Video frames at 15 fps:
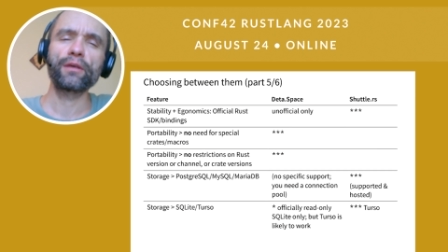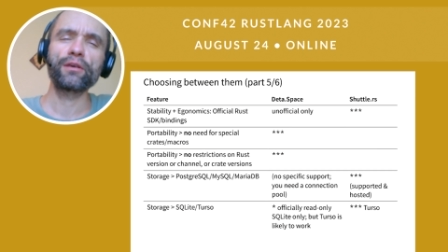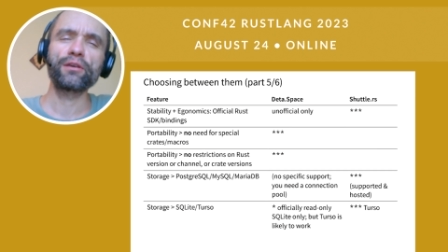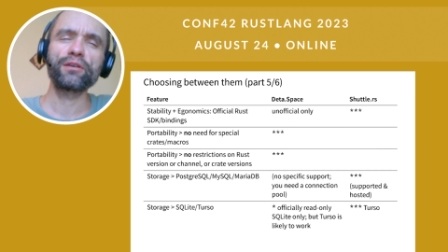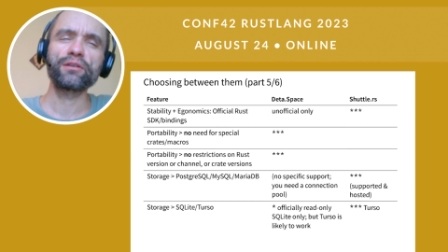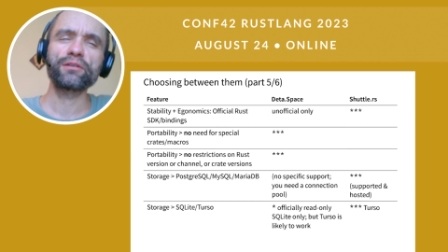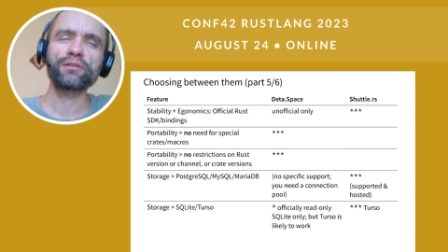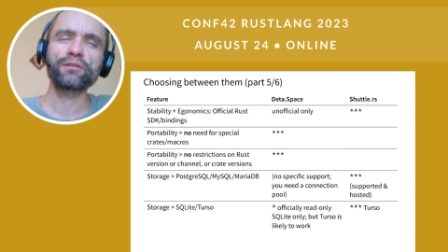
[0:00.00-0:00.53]

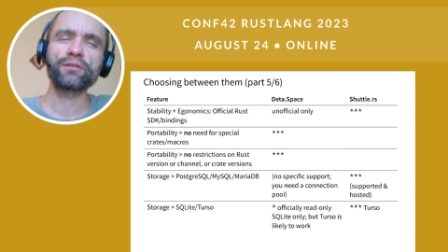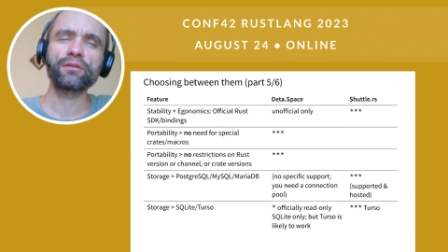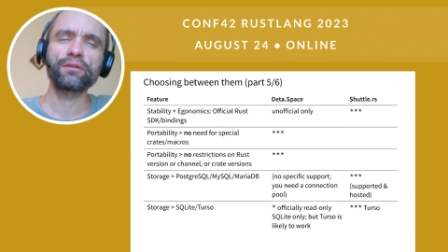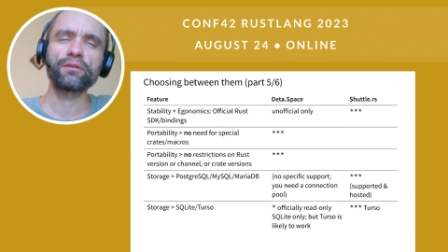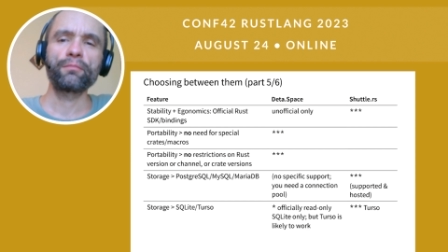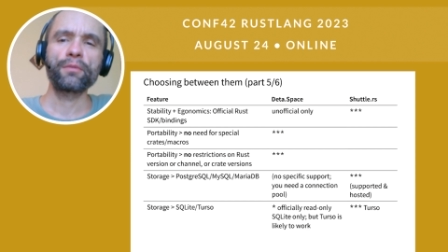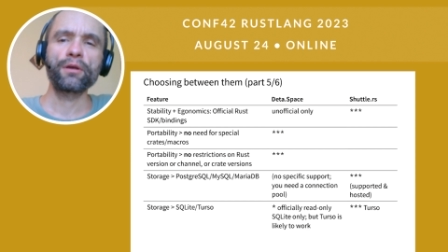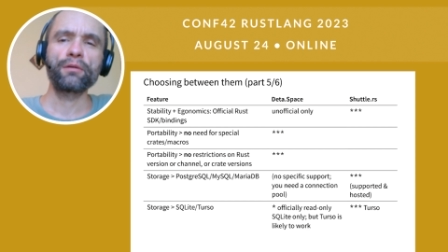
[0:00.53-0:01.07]
is
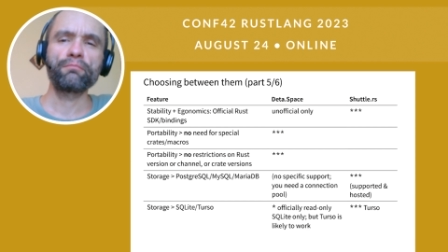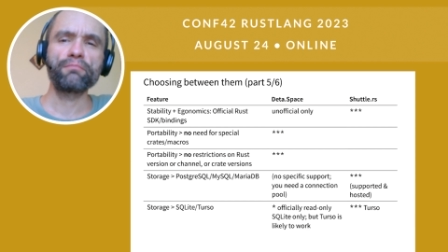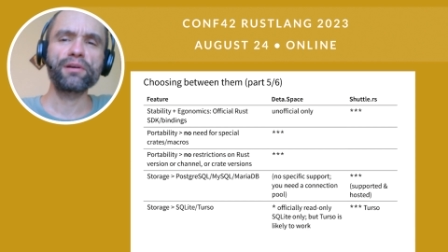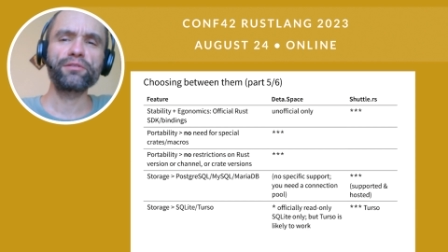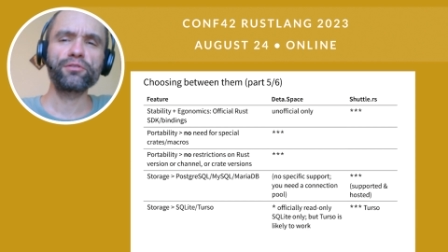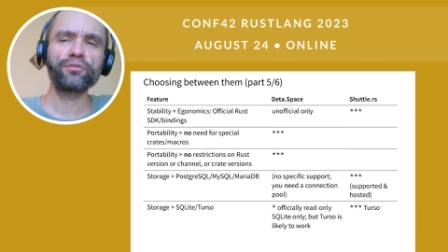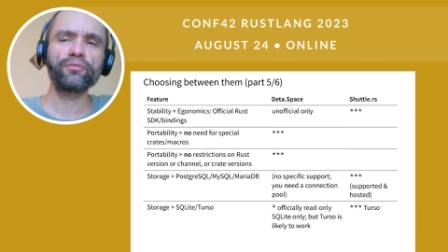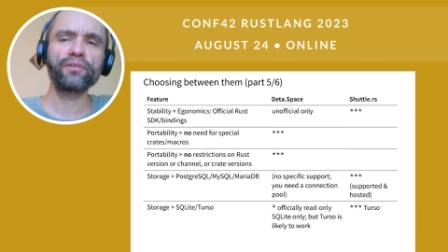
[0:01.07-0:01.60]

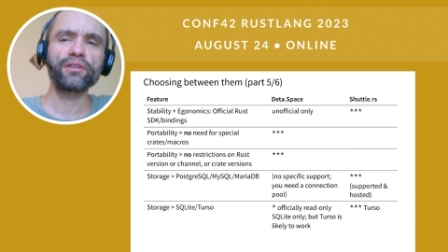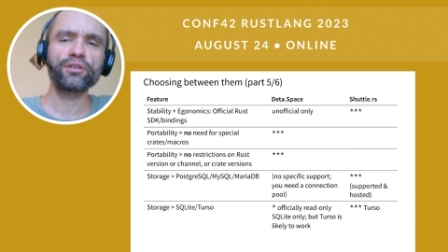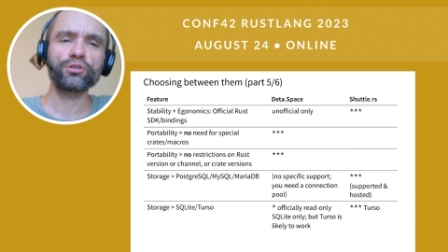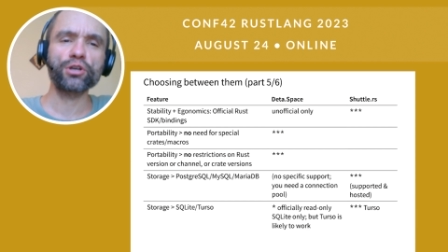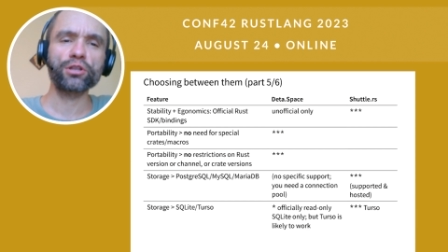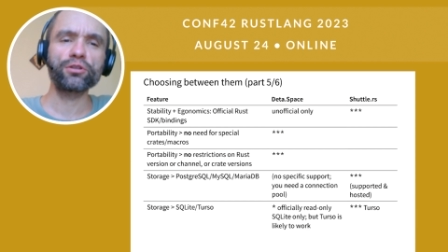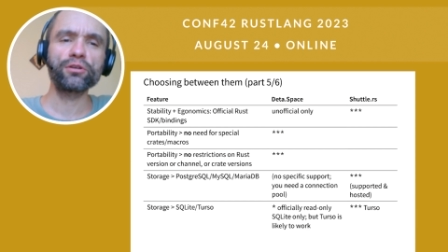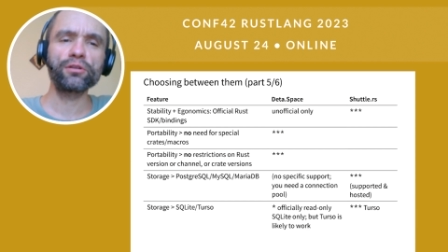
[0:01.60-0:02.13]
better with
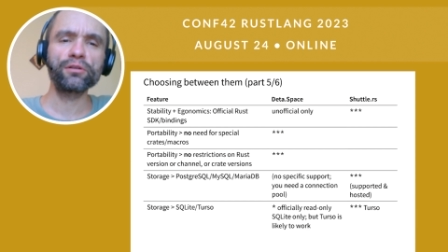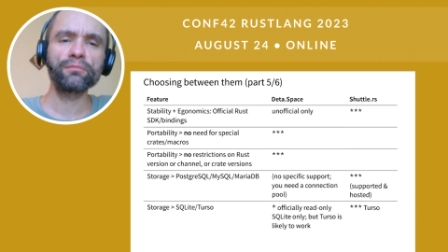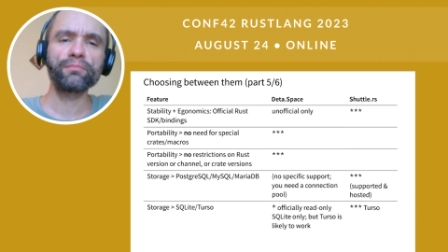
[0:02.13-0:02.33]
Shuttle